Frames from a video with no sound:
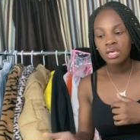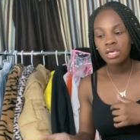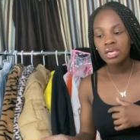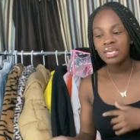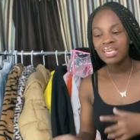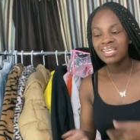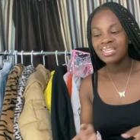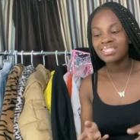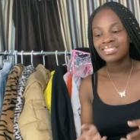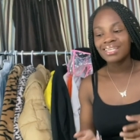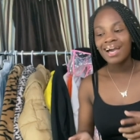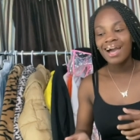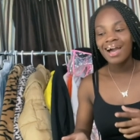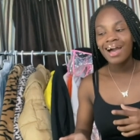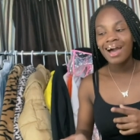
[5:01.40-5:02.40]
it is
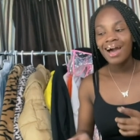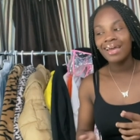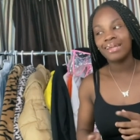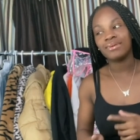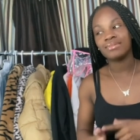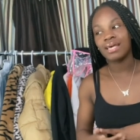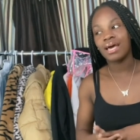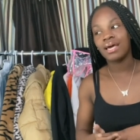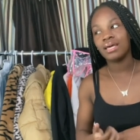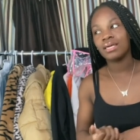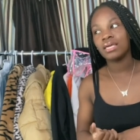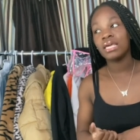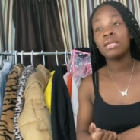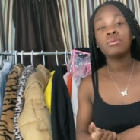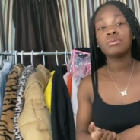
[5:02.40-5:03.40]
hot outside.
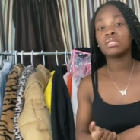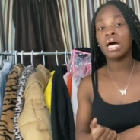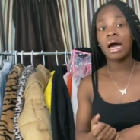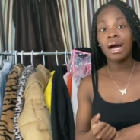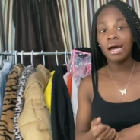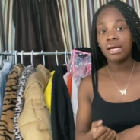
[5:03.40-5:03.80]
It was hot